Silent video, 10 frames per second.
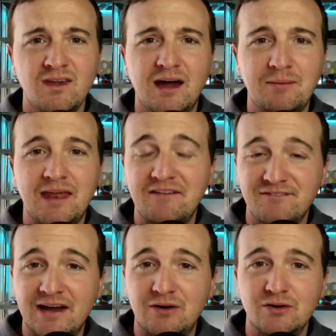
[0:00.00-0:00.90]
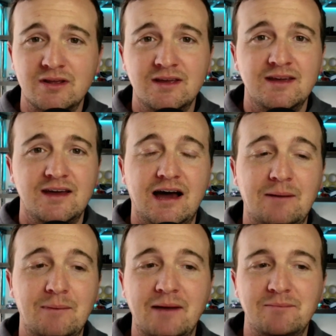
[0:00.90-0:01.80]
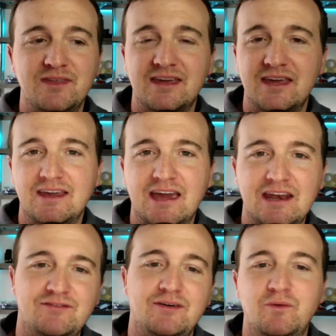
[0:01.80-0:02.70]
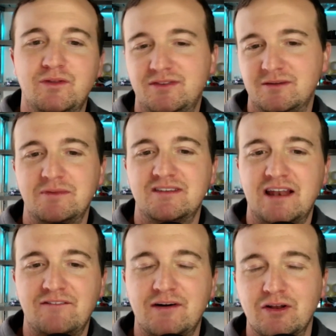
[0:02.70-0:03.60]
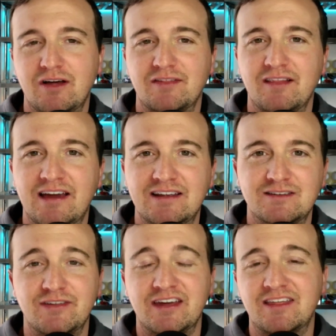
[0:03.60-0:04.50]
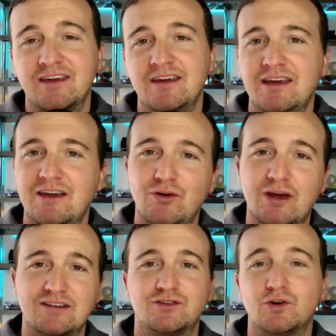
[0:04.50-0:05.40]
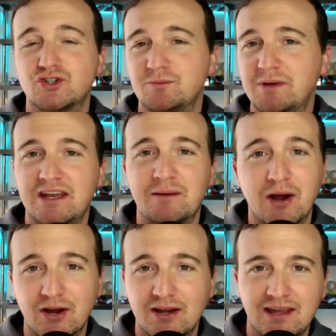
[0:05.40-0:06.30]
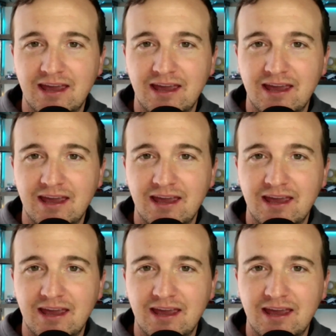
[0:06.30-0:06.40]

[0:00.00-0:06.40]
that I found. I'm thinking kind of with some of these that I found along the lines of like, if you had a social media marketing